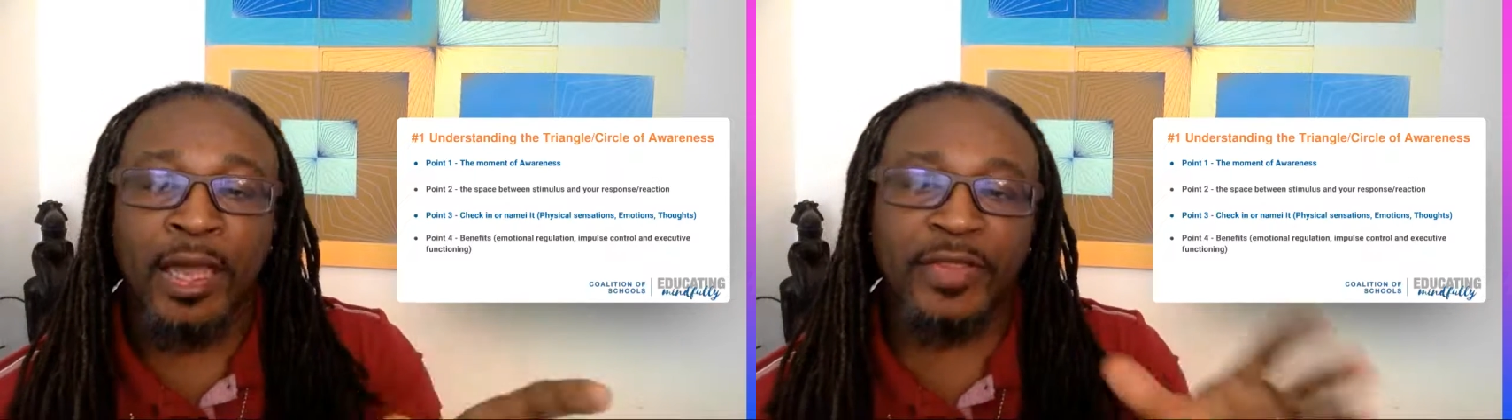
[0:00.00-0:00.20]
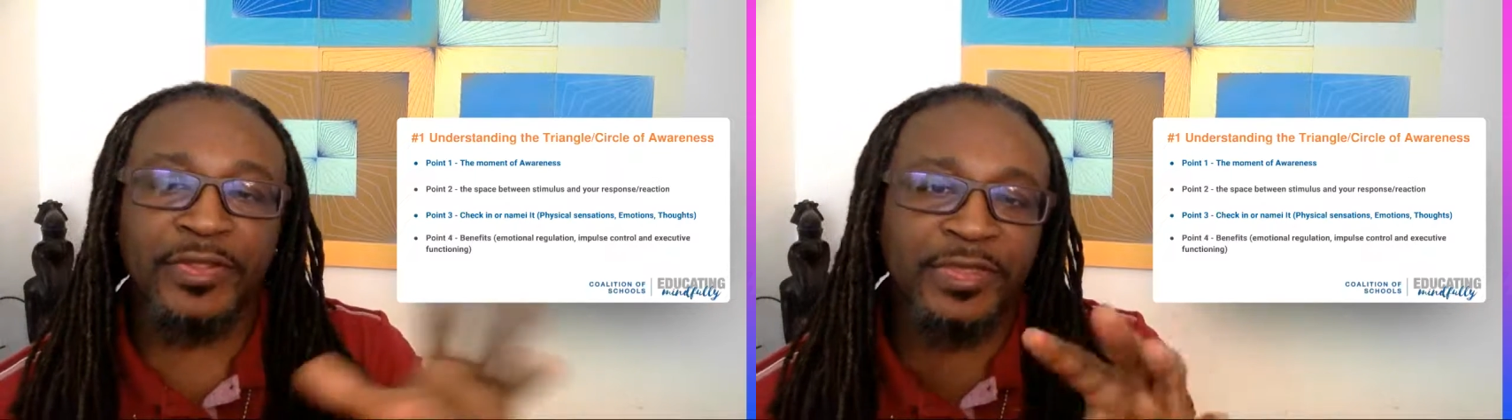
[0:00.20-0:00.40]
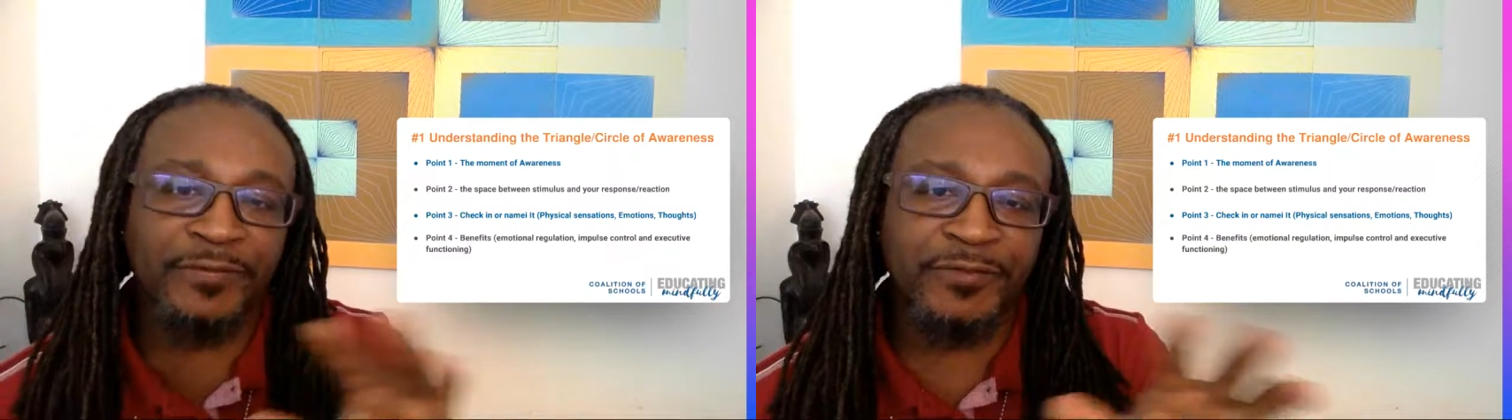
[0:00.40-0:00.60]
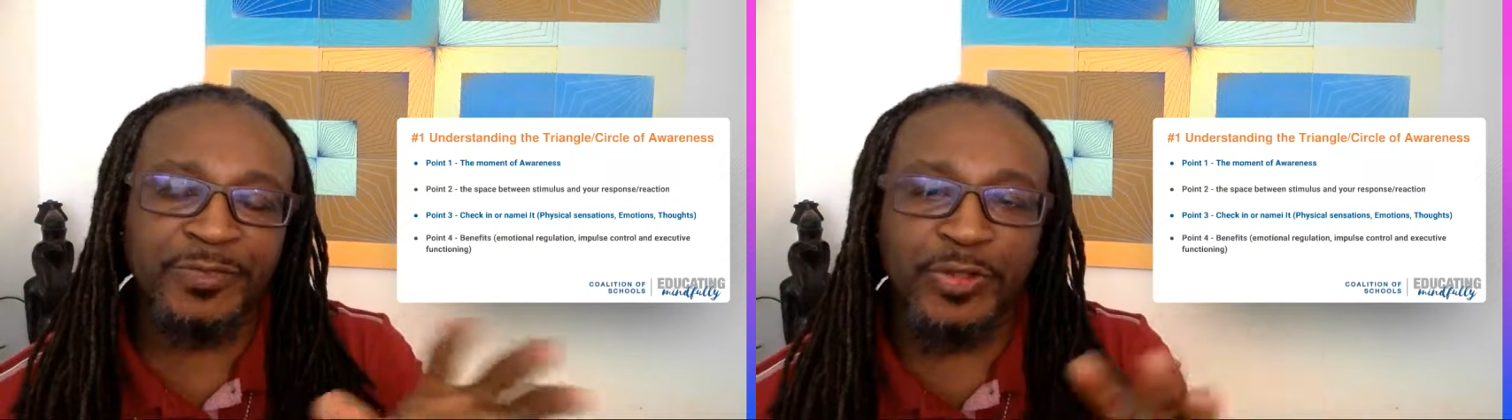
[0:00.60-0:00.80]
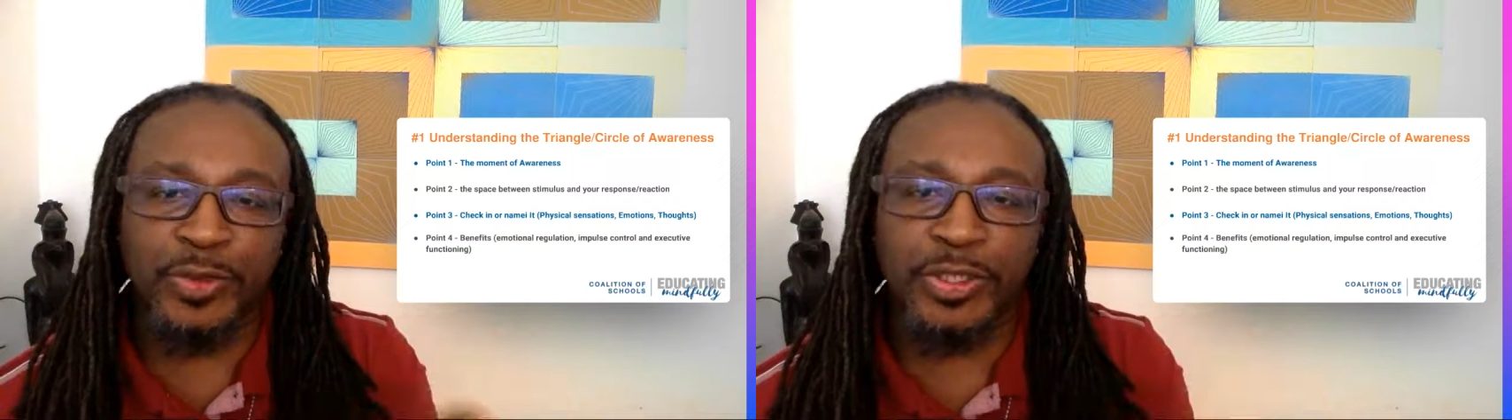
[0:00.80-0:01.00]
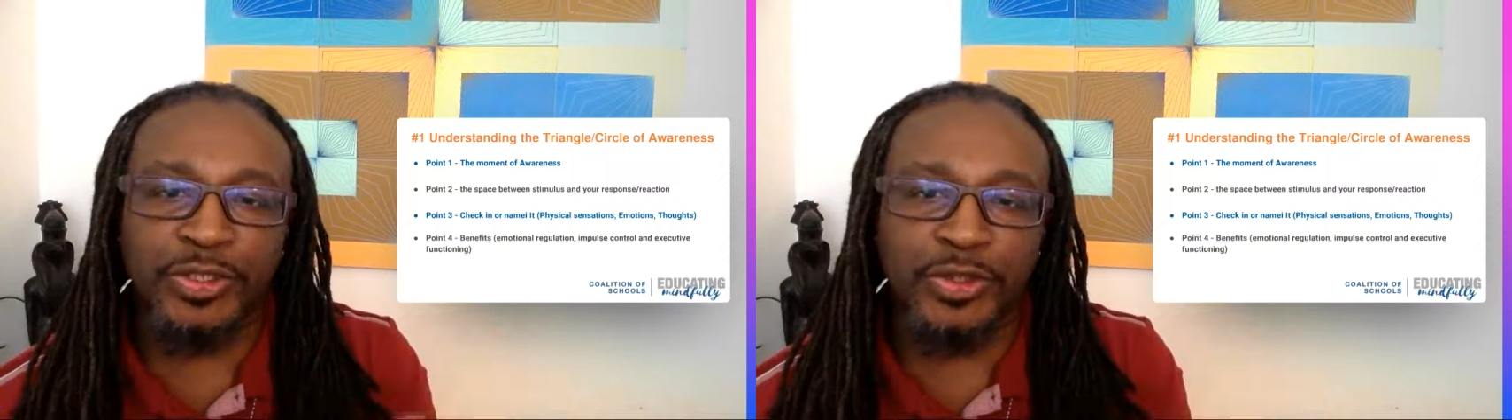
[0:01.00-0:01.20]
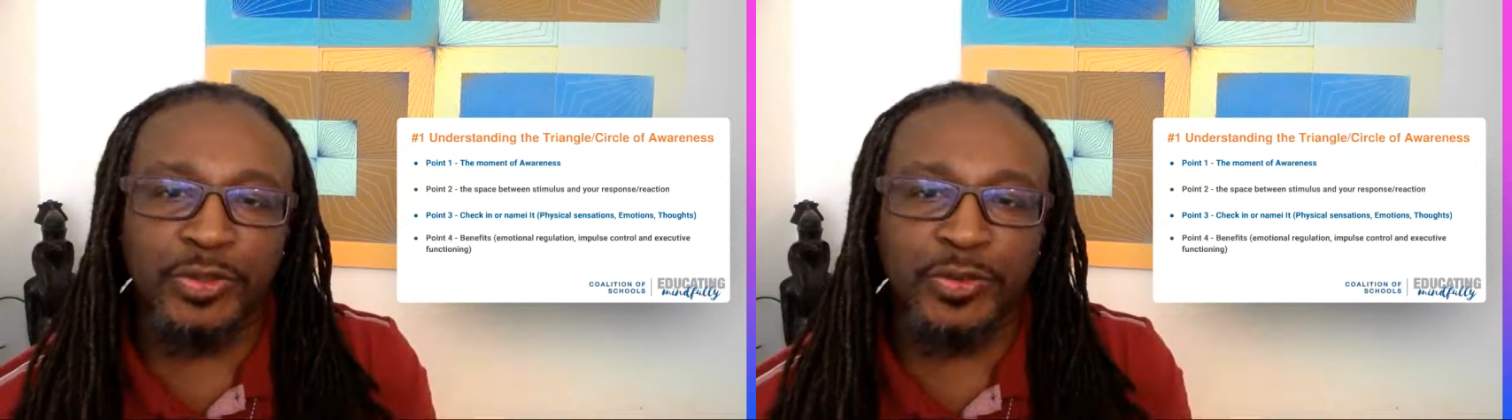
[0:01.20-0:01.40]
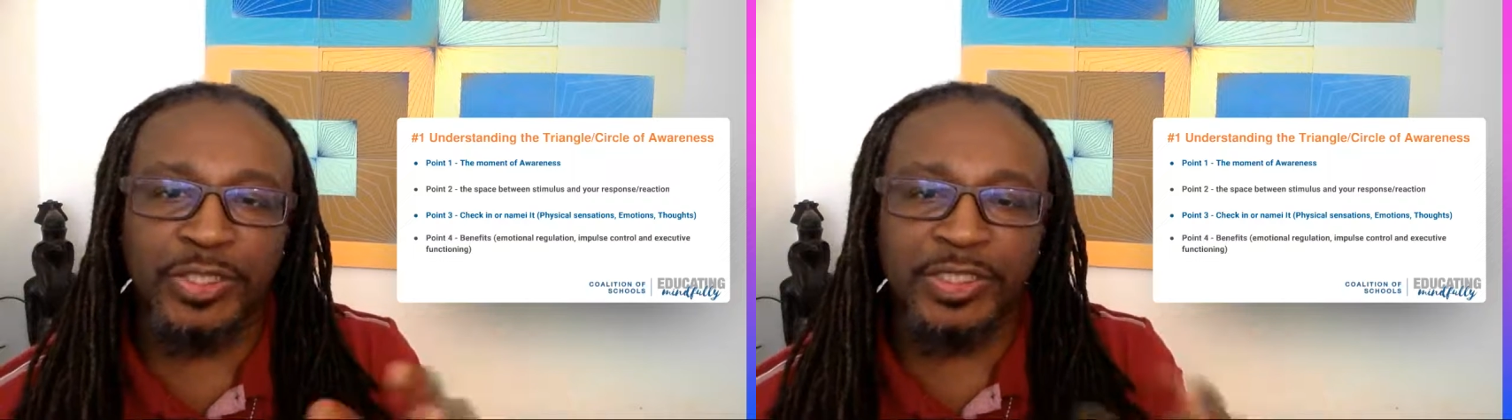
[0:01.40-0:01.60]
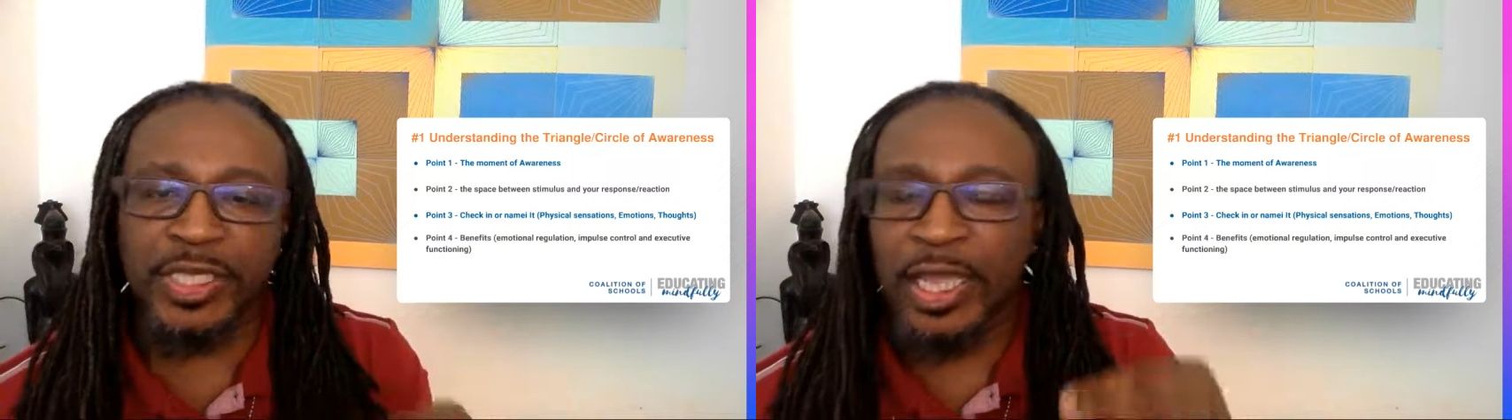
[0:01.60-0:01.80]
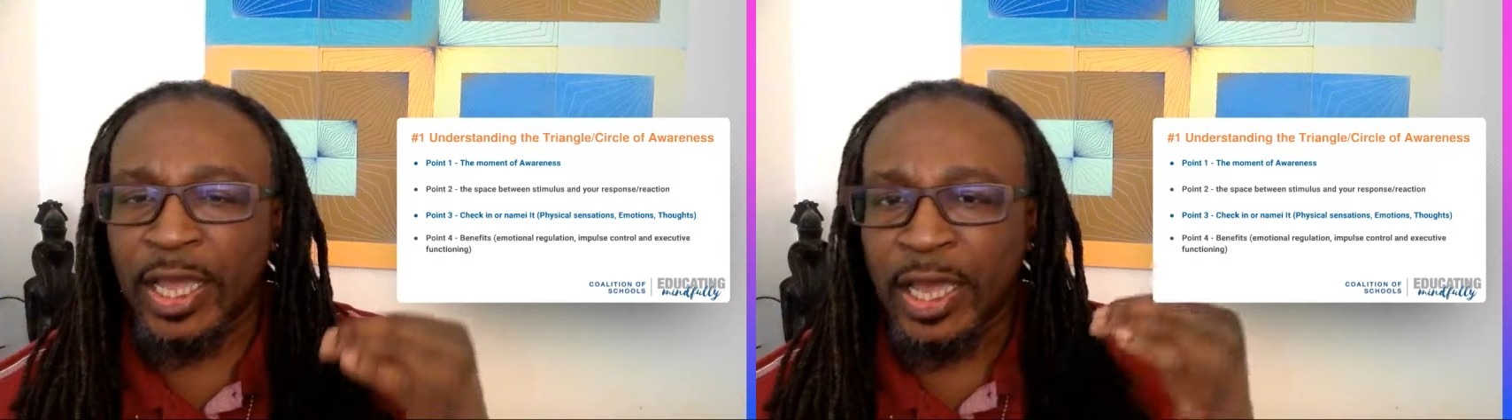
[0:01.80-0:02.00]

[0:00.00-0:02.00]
The difference between the two is